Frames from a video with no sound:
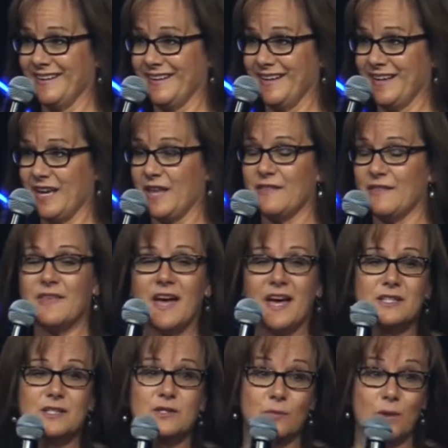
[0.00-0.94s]
And
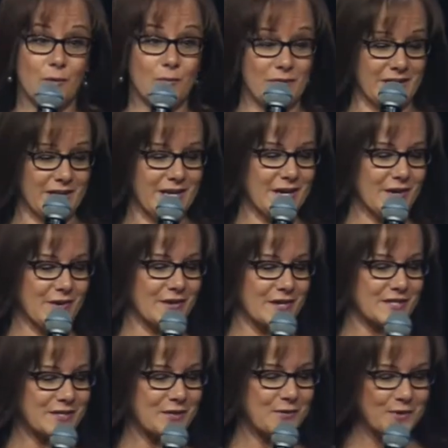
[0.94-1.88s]
that's what we carry.
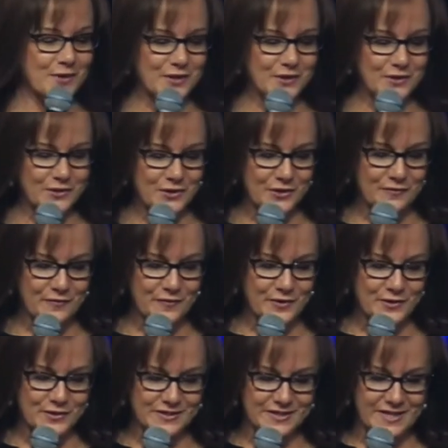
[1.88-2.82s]
So we're going to look
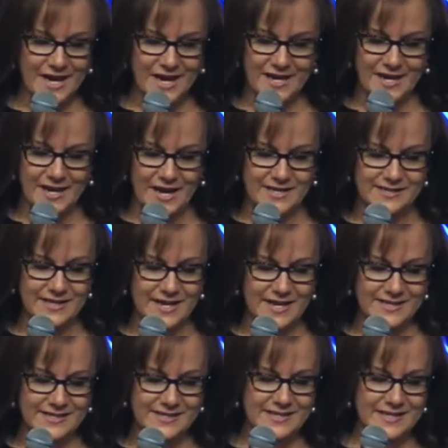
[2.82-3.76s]
first at
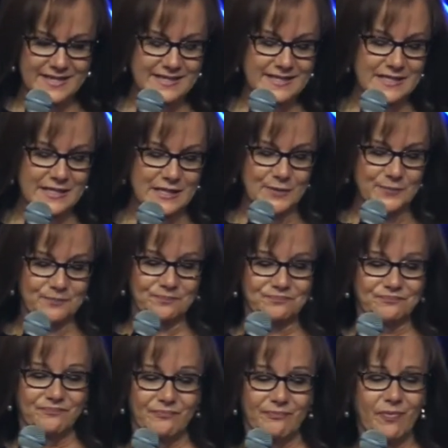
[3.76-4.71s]
Isaiah 60,
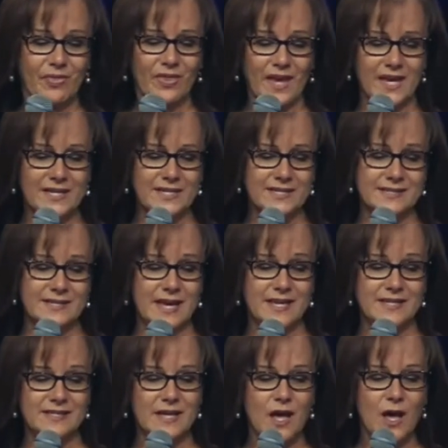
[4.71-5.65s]
and it
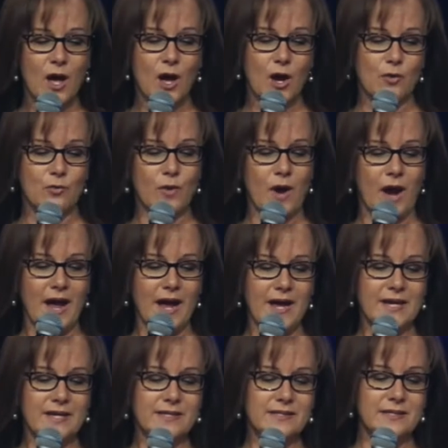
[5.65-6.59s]
says,
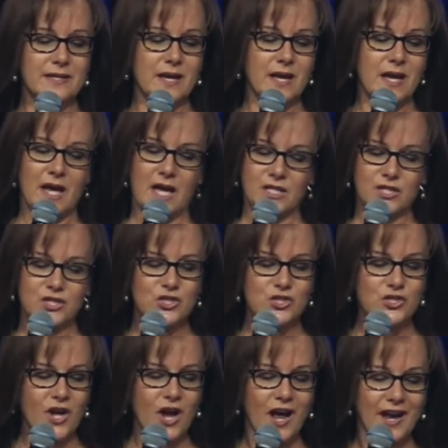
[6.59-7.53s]
arise and
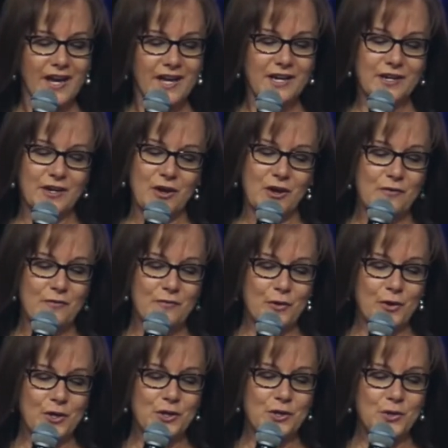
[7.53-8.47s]
shine,
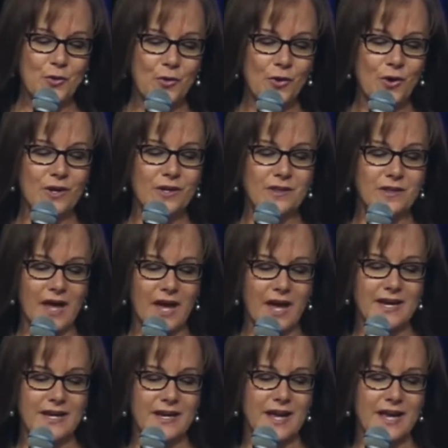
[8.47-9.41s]
for your
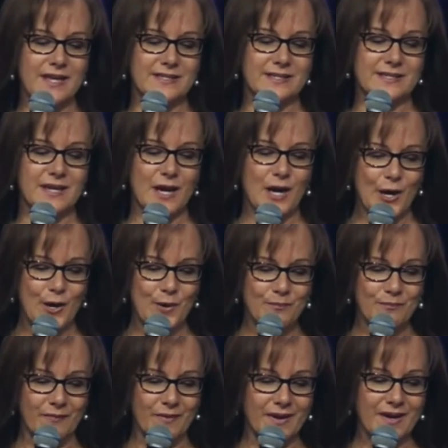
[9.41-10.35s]
light has
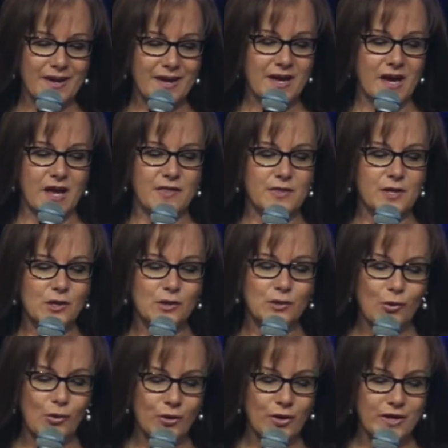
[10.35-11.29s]
come, and the
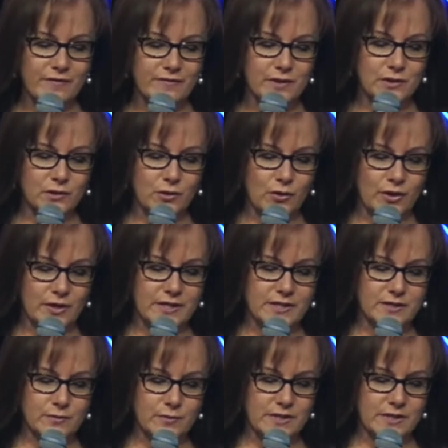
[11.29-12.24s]
glory of the Lord
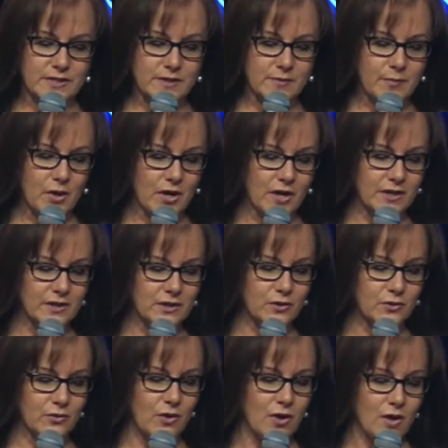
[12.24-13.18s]
has risen upon
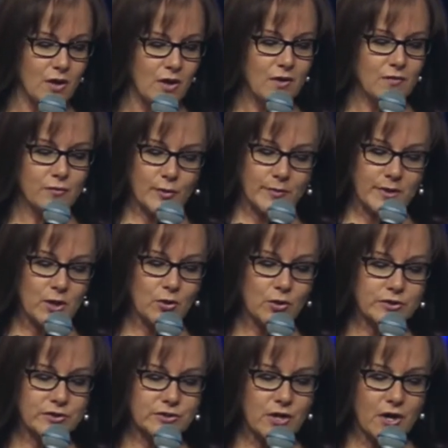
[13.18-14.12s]
you. For
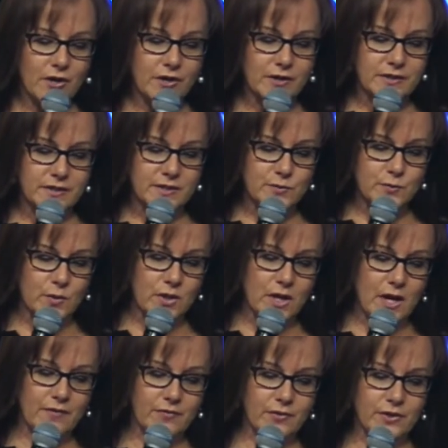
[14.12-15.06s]
behold, darkness will
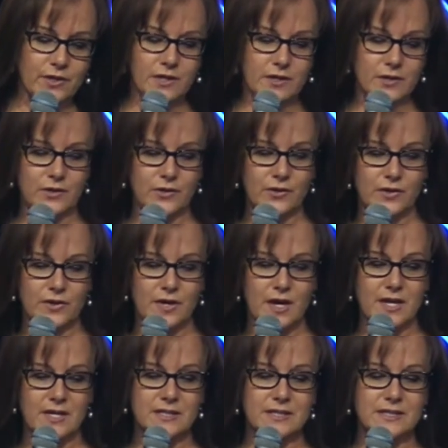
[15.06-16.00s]
cover the earth,
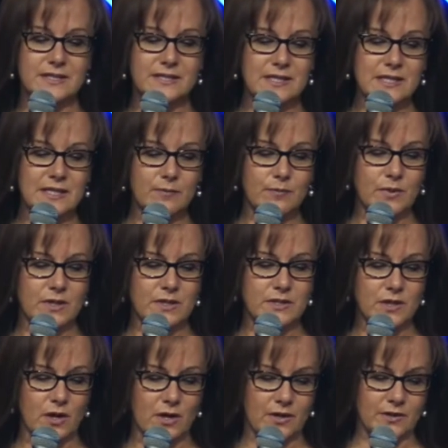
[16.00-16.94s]
and deep
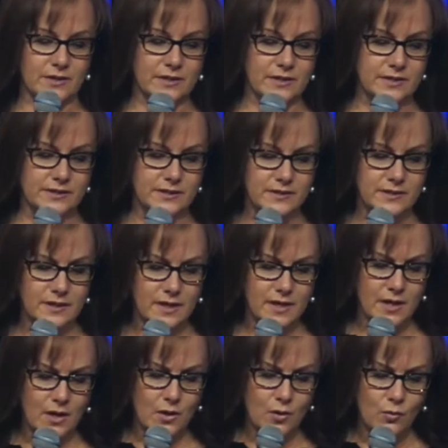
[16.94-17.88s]
darkness
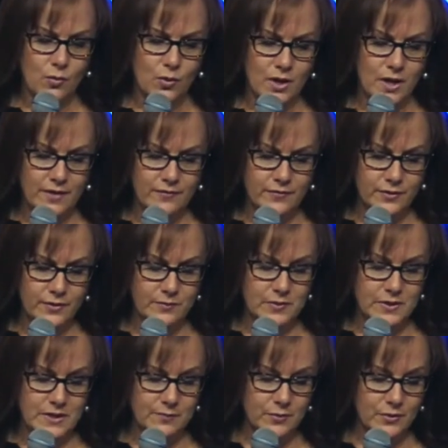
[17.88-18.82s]
will cover the
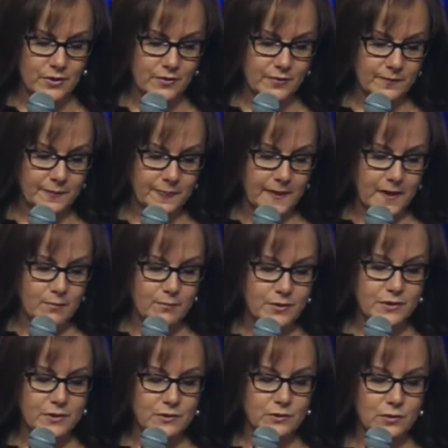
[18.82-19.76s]
people.
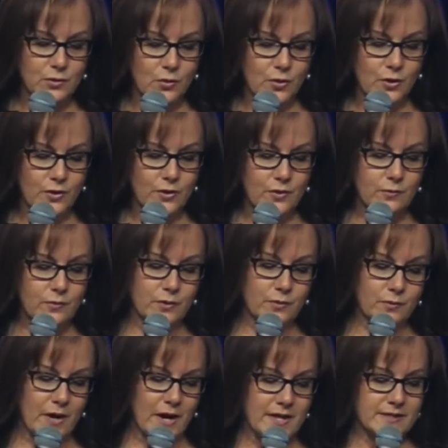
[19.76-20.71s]
But the Lord
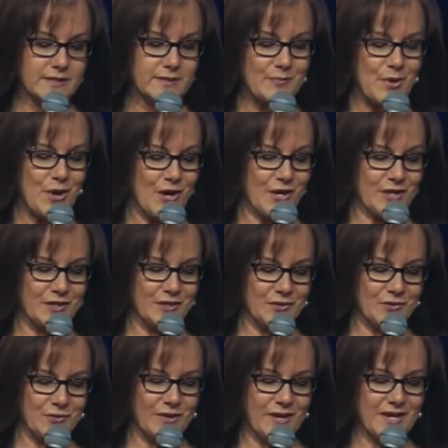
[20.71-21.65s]
will rise upon you, and